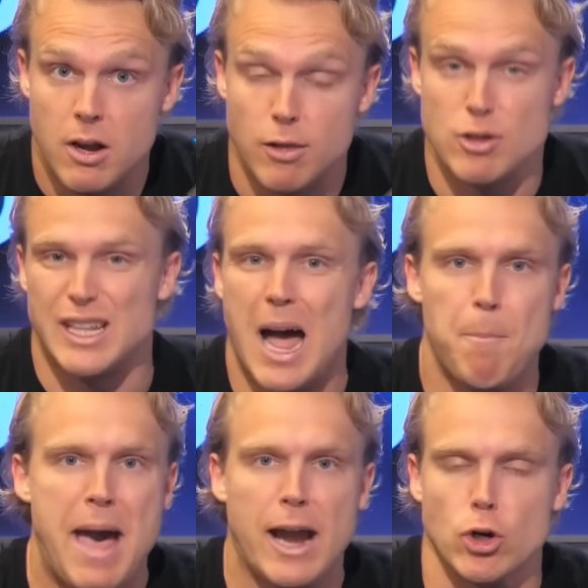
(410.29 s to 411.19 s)
Those
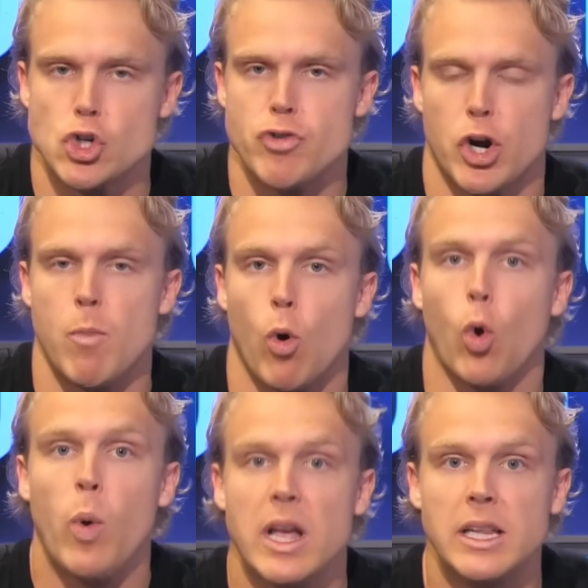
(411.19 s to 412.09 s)
linebackers trigger more
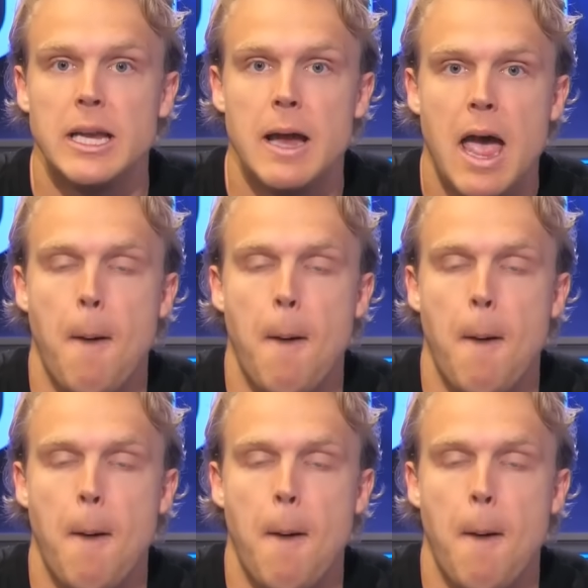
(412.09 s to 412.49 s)
quickly.